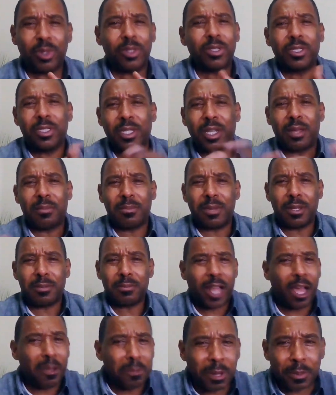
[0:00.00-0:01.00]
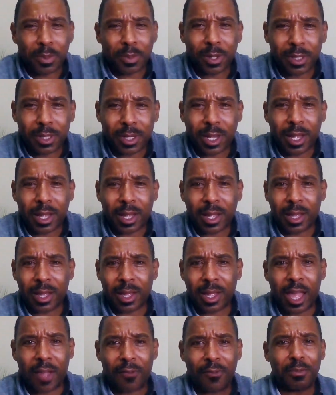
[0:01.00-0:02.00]
What does that mean? Black people are not
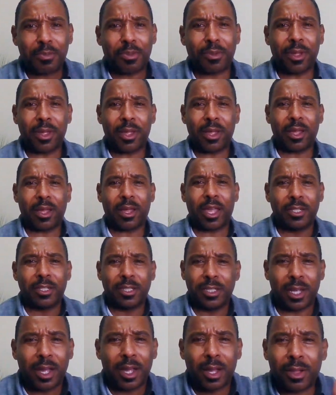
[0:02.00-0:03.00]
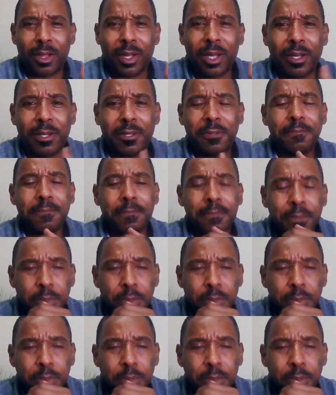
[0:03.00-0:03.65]
having catching hell here?